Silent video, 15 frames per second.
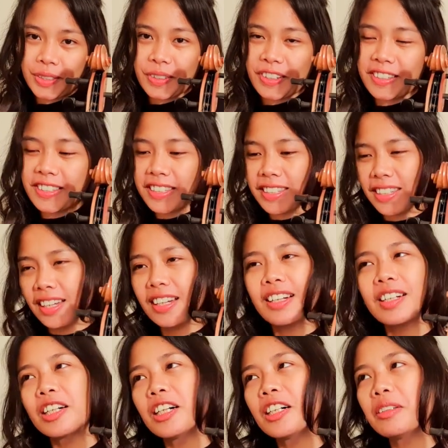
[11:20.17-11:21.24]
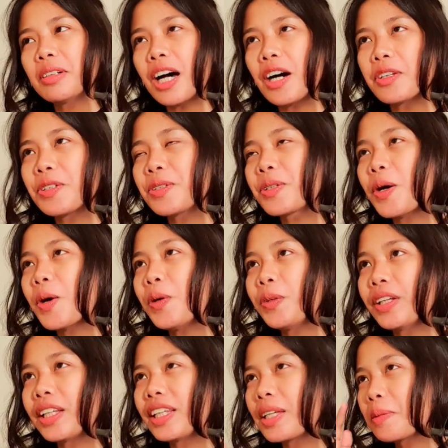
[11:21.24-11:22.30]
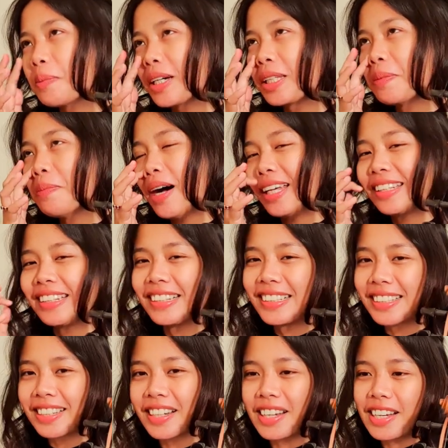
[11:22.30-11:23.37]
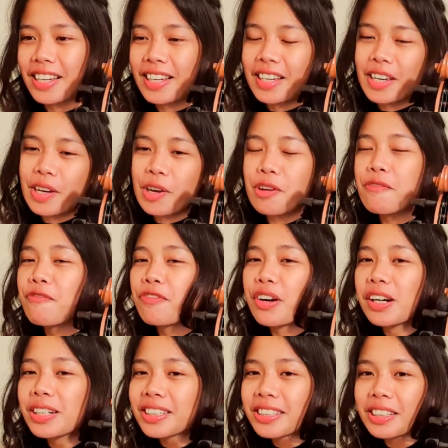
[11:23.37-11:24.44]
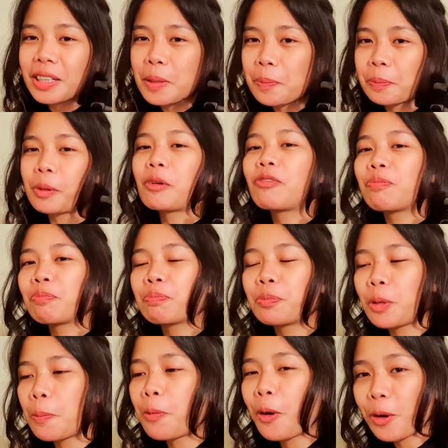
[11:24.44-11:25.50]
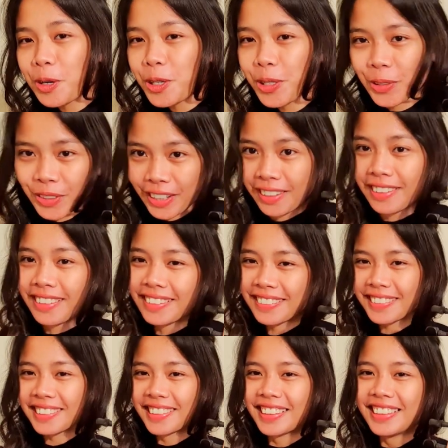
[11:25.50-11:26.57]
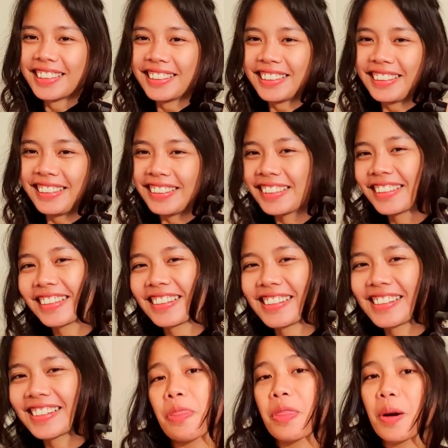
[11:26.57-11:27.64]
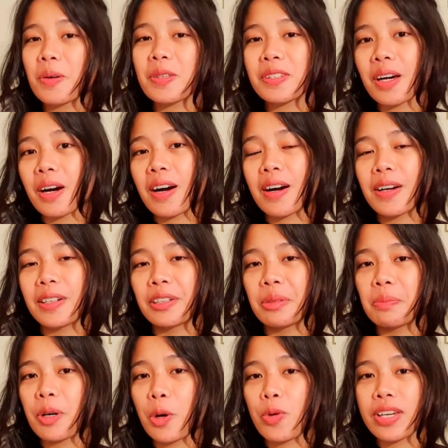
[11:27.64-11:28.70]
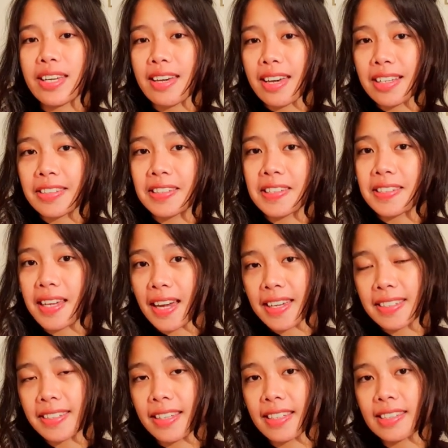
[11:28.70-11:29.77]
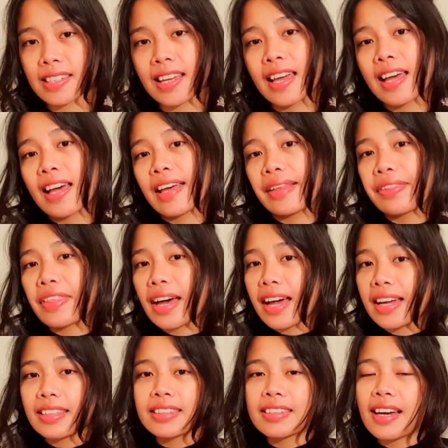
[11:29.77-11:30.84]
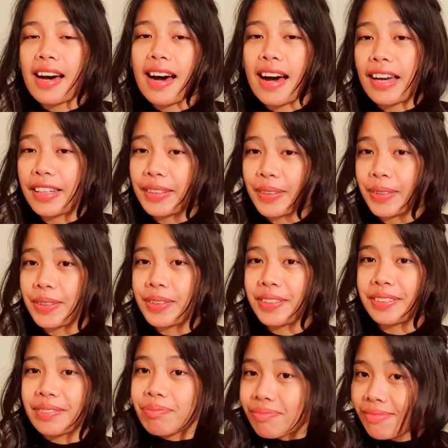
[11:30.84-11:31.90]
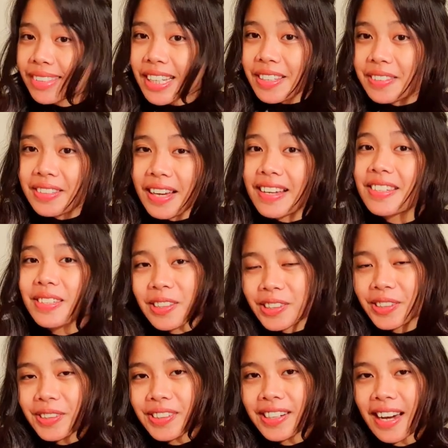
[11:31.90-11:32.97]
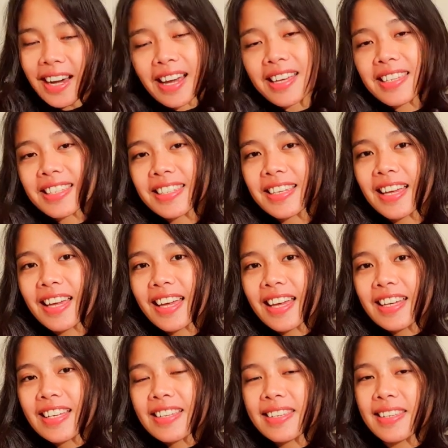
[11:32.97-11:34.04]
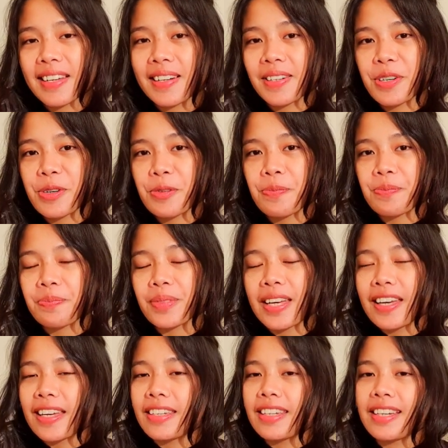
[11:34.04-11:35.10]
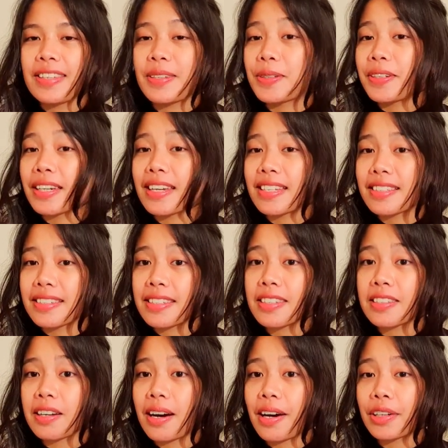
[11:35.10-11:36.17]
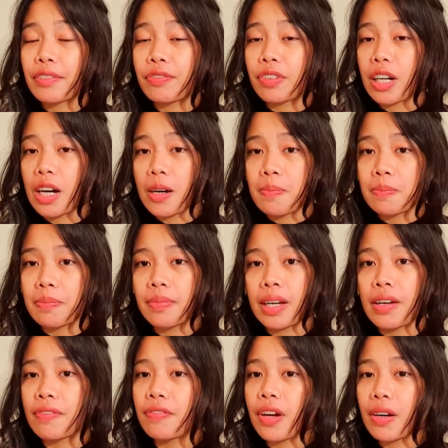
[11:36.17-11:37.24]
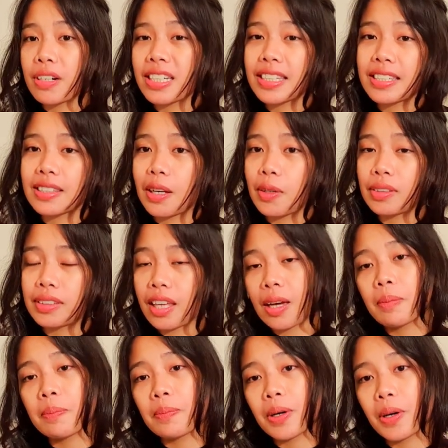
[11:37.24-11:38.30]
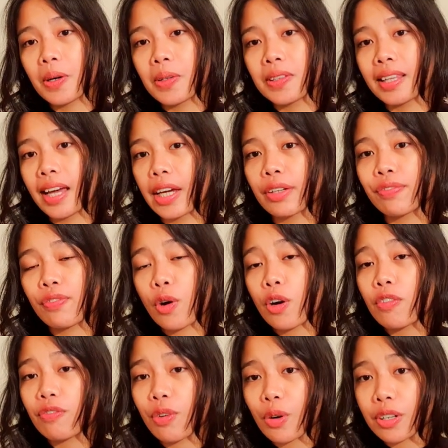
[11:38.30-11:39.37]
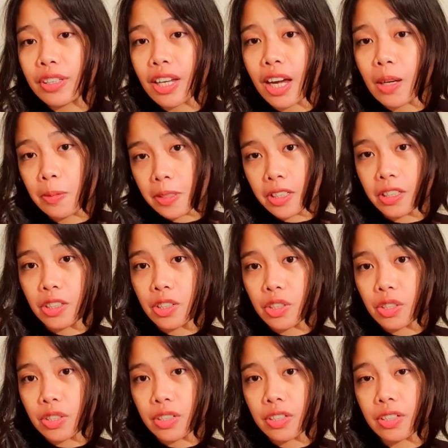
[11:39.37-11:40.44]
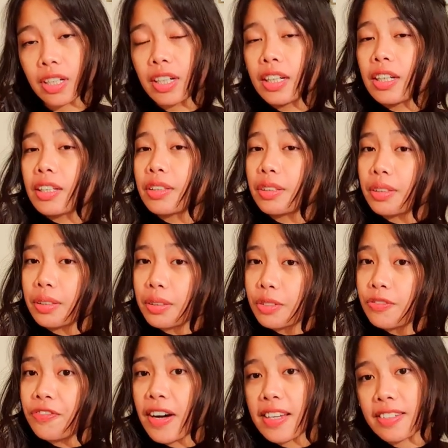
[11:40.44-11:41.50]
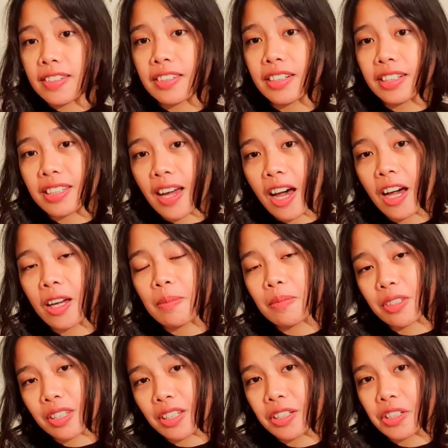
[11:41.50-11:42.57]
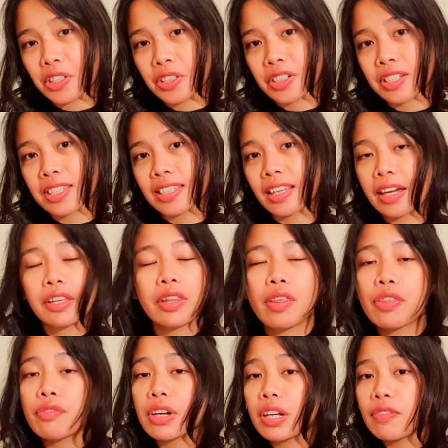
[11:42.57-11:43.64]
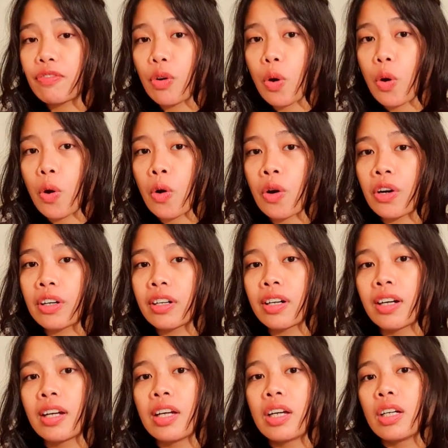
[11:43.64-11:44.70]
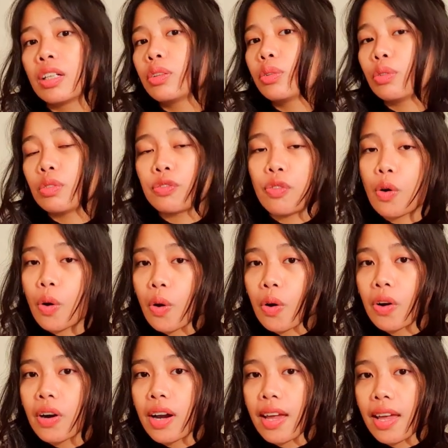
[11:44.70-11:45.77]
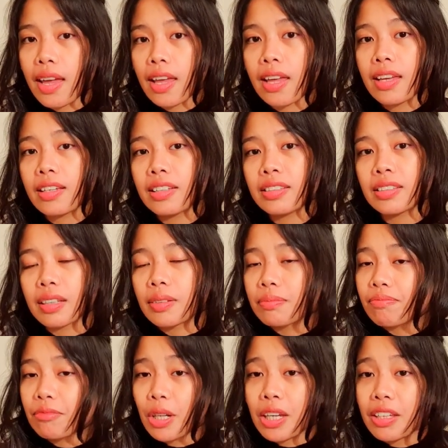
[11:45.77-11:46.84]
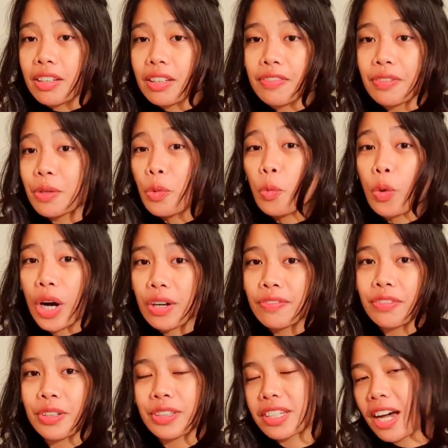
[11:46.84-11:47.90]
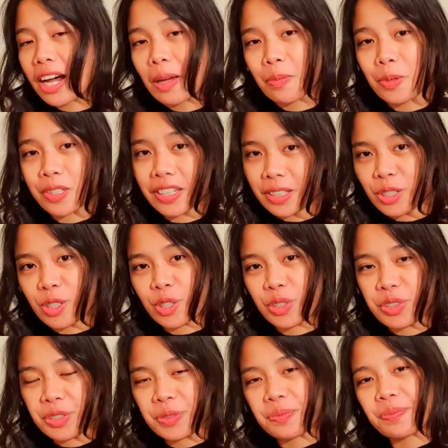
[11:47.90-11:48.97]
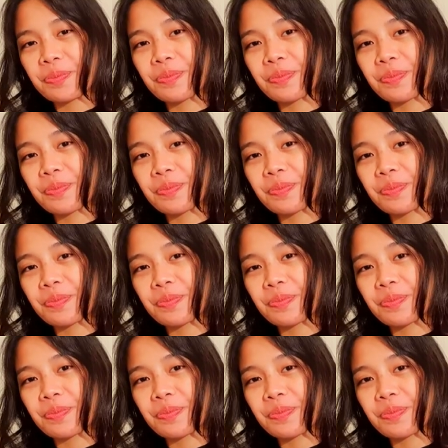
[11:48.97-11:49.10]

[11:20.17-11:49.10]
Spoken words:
So it's how do you call it in mathematics? Inversely proportional. But those are the bowing exercises that I could suggest to you guys. So yeah, you can start from a very slow tempo like 4-4 time signature to faster time signatures like 3-4, 2-4, and even 1-4 time signature.